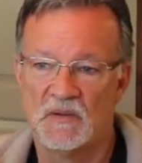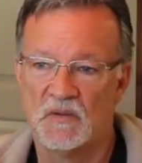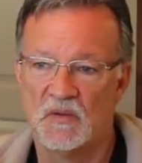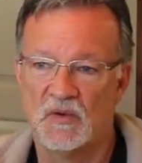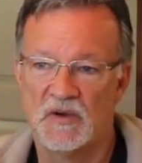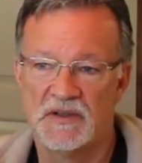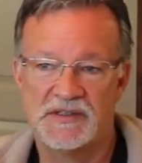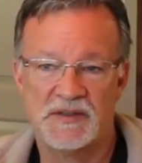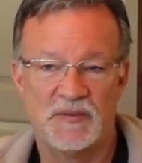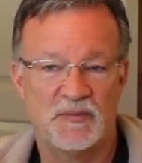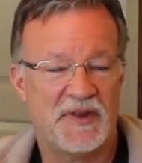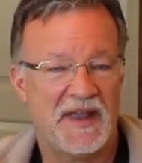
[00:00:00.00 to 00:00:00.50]

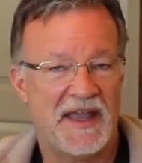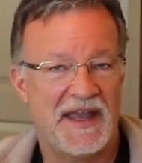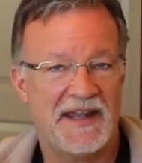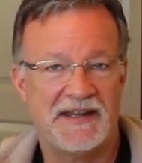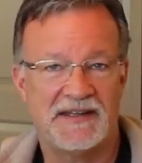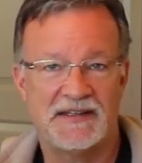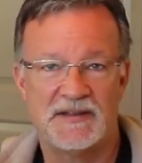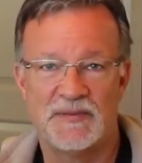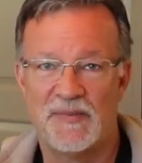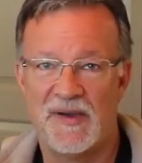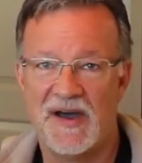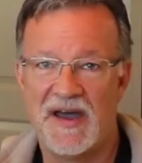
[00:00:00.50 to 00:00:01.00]
wasn't
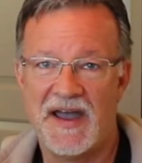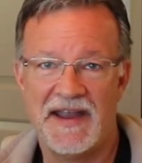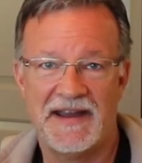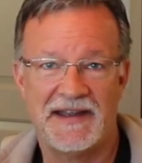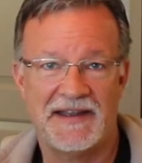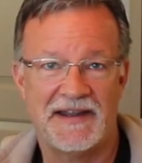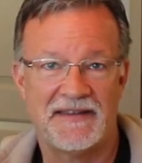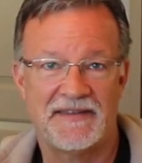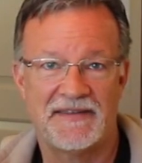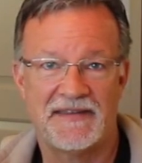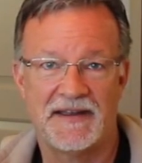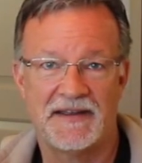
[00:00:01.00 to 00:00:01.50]
planning to buy
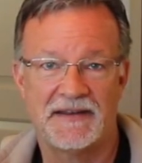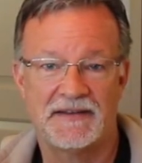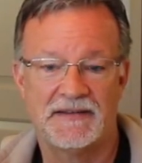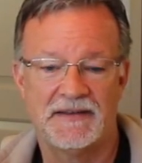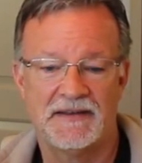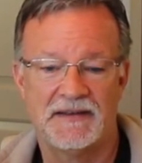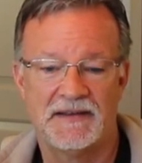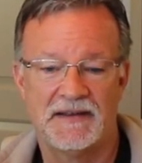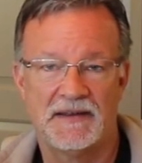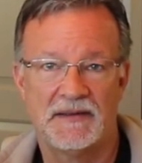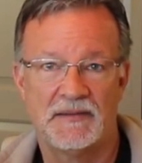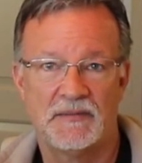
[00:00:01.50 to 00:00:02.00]
anything,
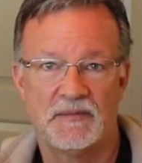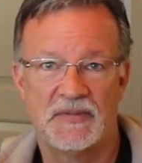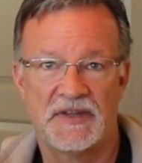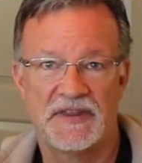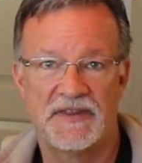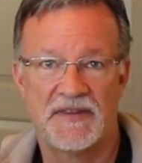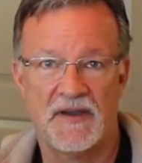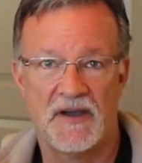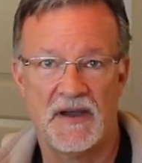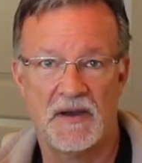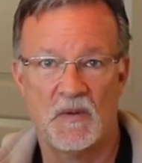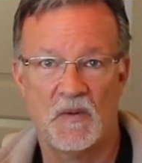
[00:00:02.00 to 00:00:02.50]
but
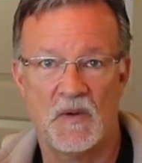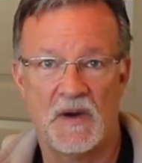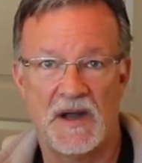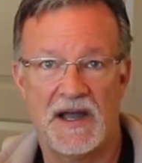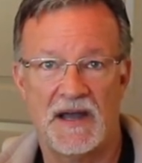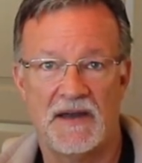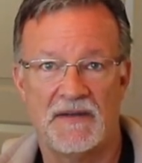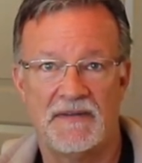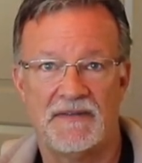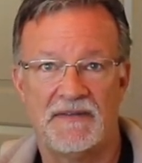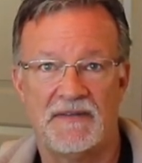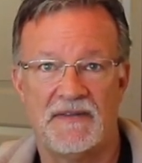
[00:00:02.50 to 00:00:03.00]
thought,
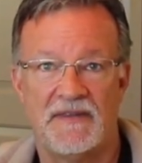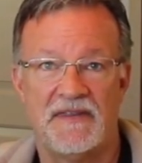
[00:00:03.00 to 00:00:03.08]
wow,